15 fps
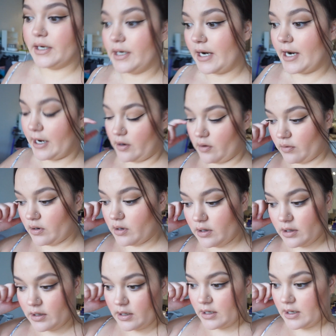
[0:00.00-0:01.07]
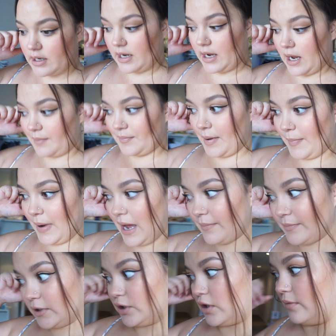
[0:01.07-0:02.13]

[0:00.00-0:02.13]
in our um, apartment